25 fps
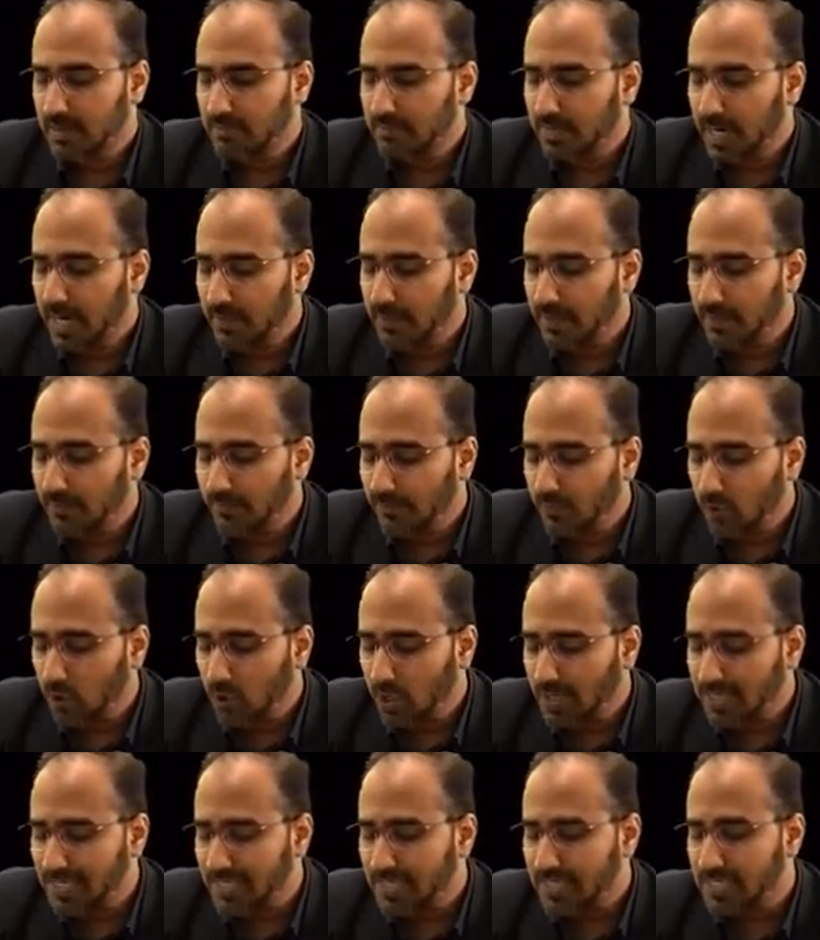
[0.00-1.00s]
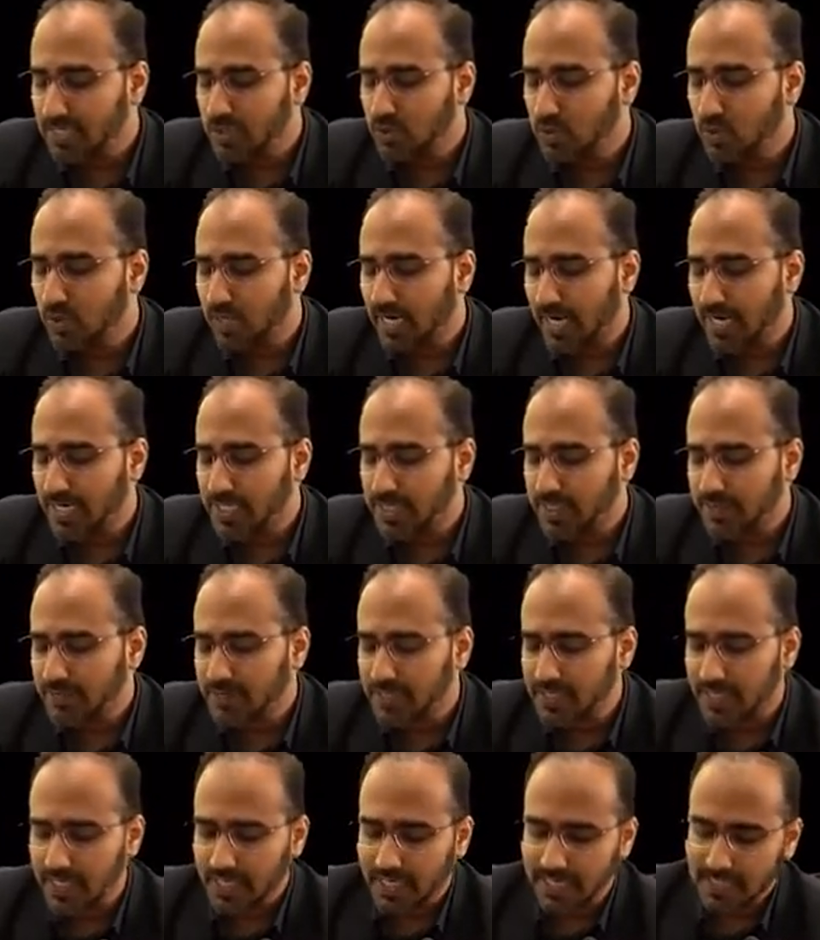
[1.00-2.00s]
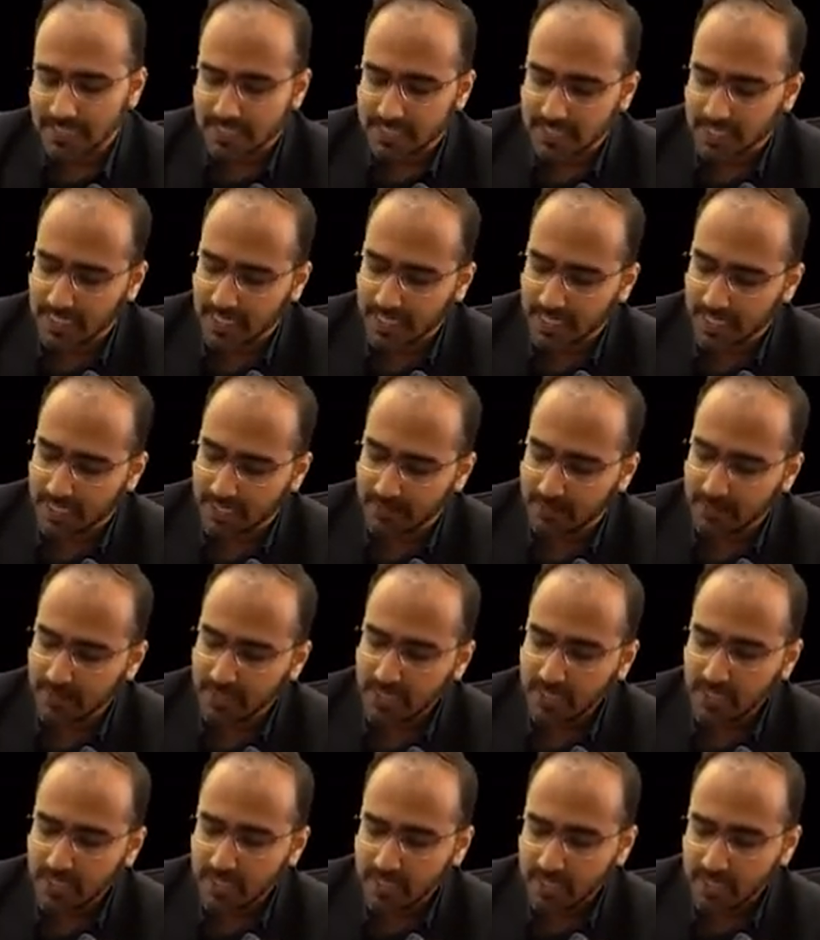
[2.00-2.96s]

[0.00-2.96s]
But before these two kinds of circuits came,